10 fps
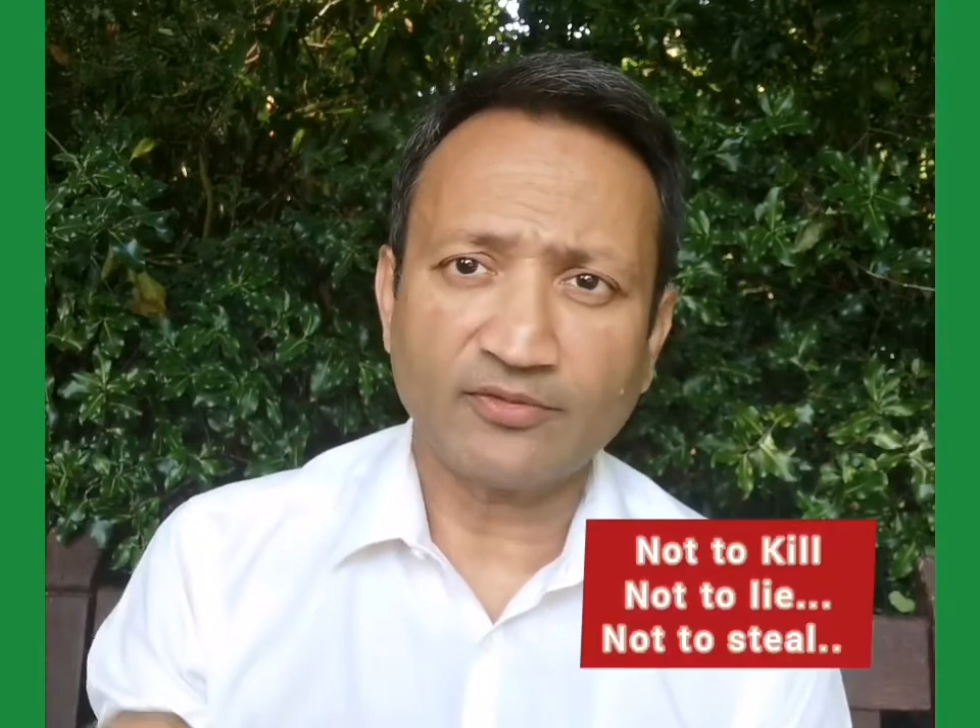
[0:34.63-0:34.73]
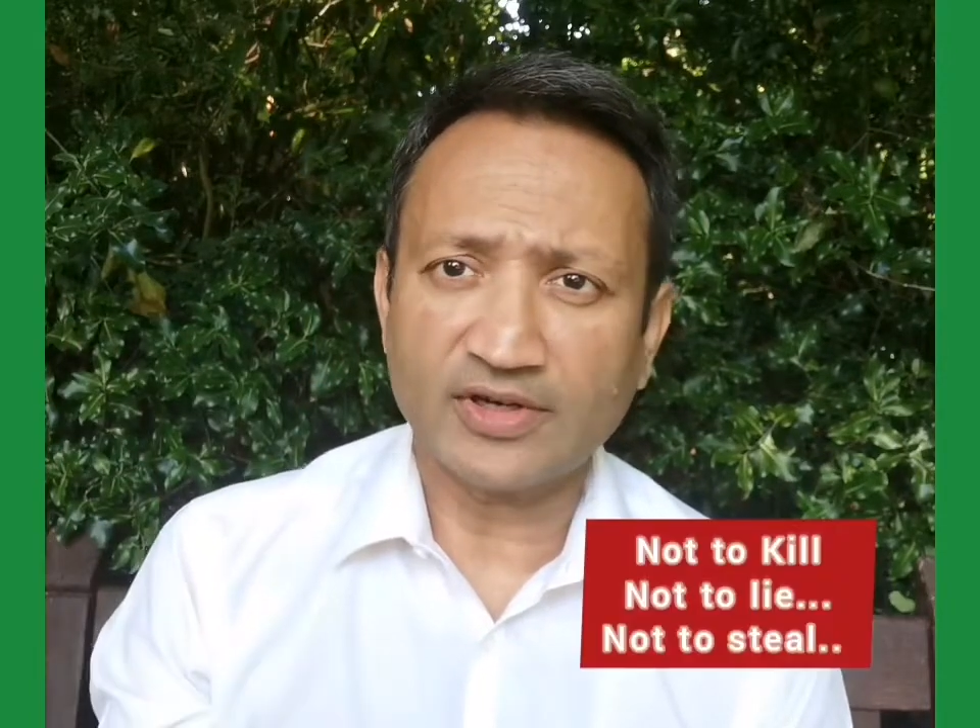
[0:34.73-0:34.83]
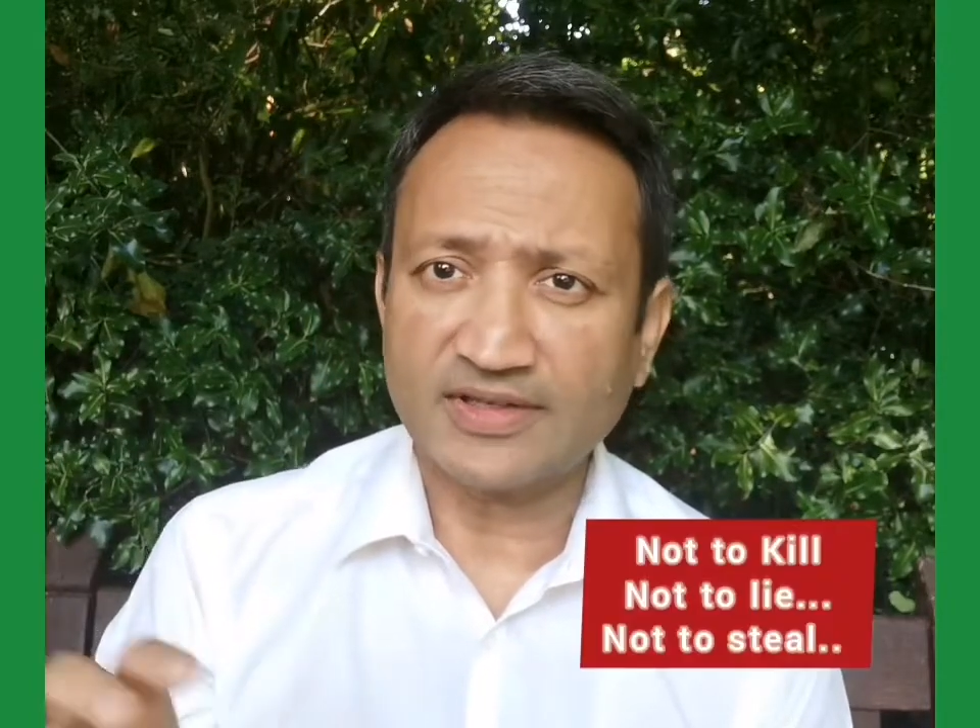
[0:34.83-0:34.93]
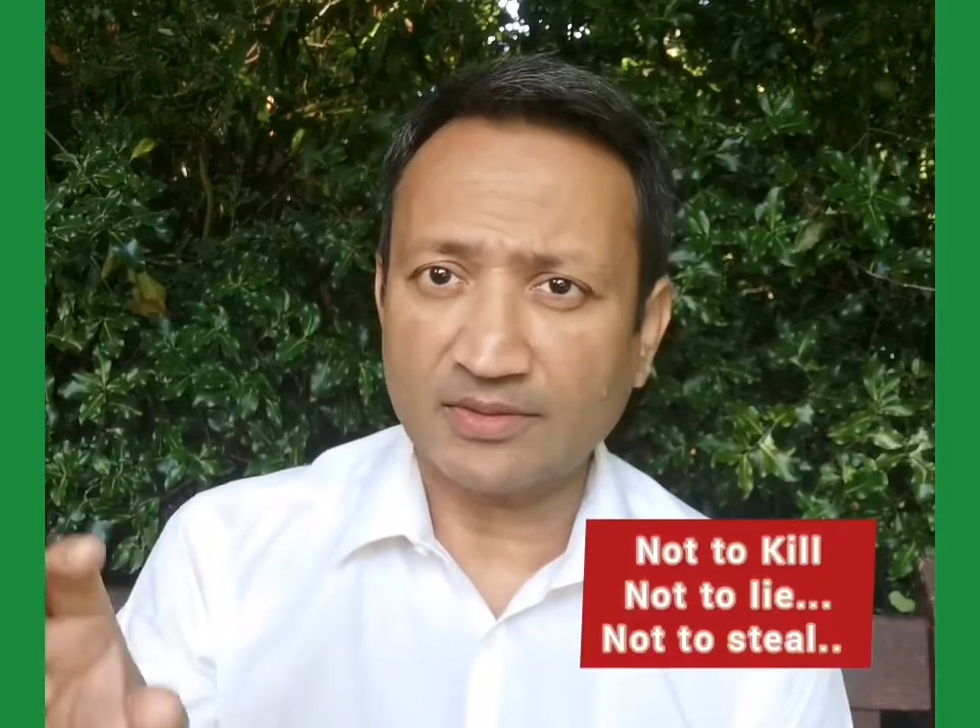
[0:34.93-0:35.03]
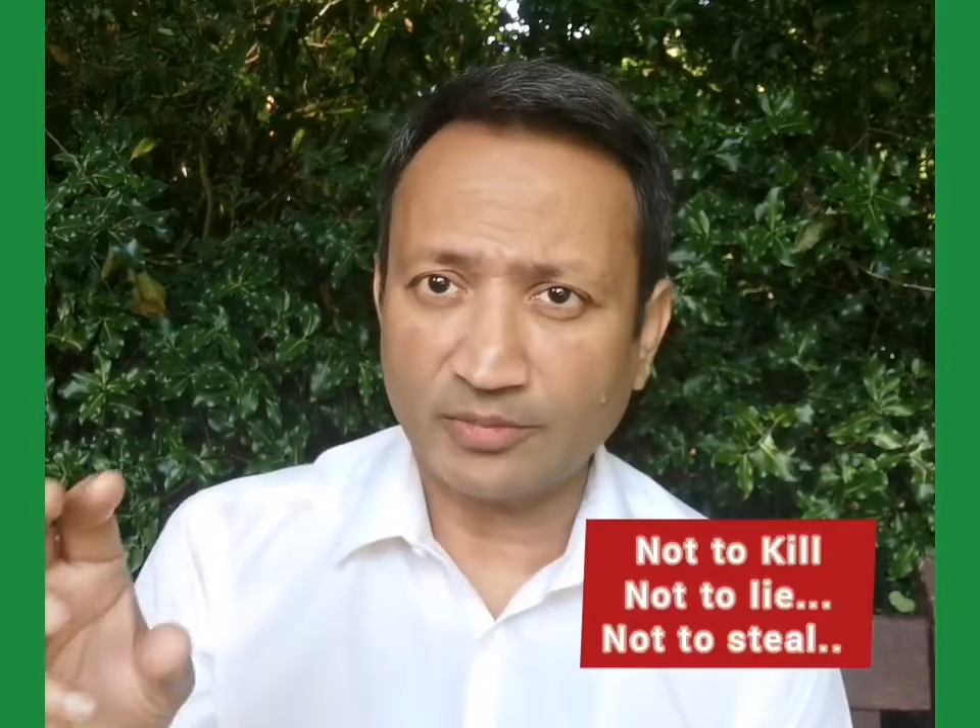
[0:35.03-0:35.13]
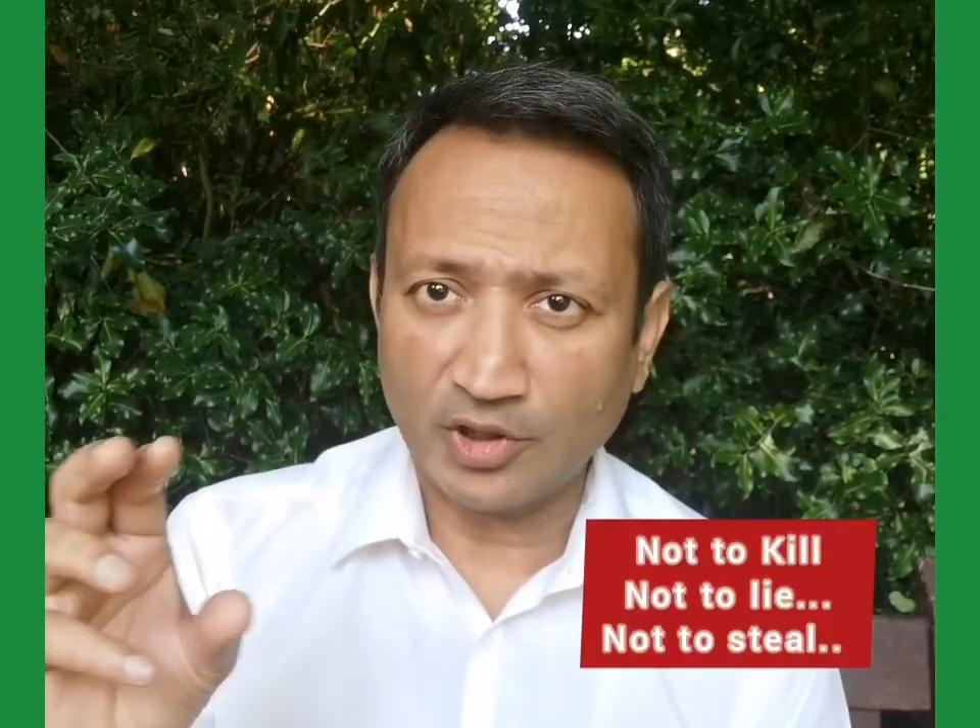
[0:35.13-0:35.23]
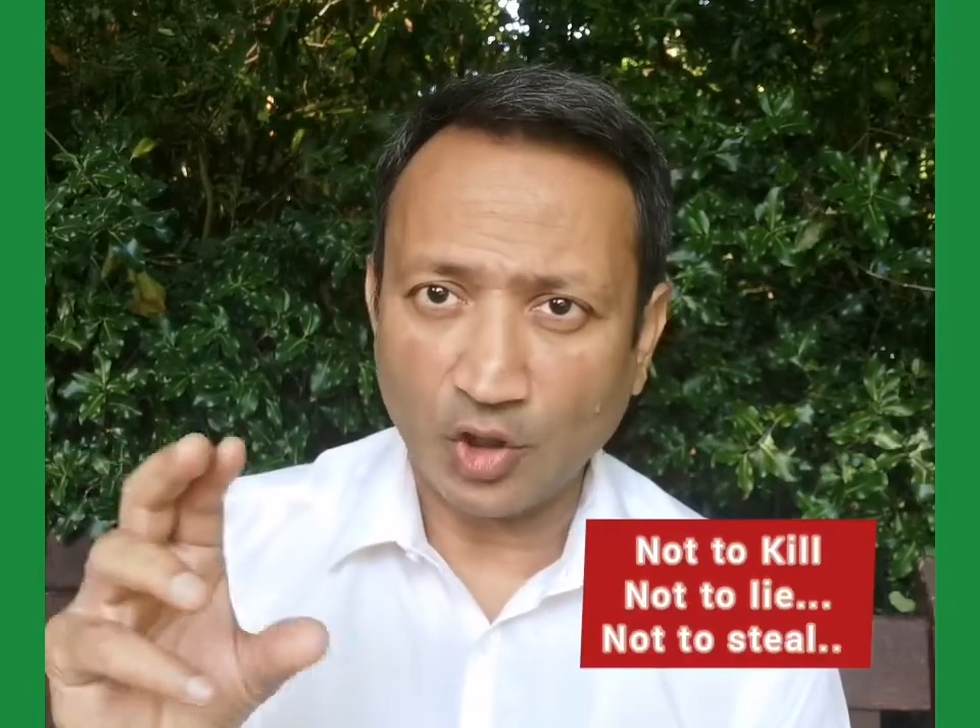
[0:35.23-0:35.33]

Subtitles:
For example,